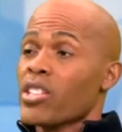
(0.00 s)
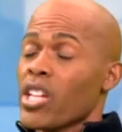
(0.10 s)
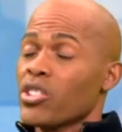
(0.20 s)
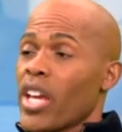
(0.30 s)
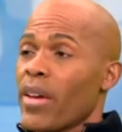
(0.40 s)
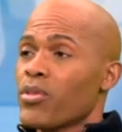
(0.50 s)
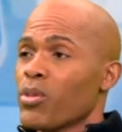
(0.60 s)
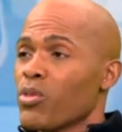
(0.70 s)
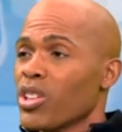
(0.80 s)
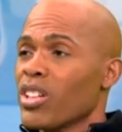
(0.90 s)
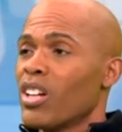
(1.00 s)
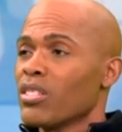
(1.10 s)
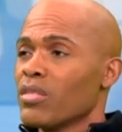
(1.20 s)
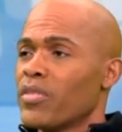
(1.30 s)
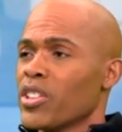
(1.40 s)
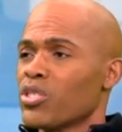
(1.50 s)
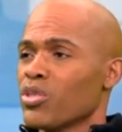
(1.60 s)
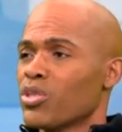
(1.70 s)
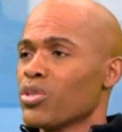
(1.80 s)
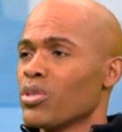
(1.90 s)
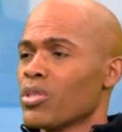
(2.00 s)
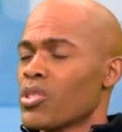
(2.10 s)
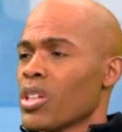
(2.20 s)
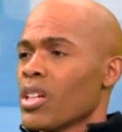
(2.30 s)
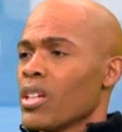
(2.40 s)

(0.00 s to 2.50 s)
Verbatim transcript: guys actually have some really unconventional tools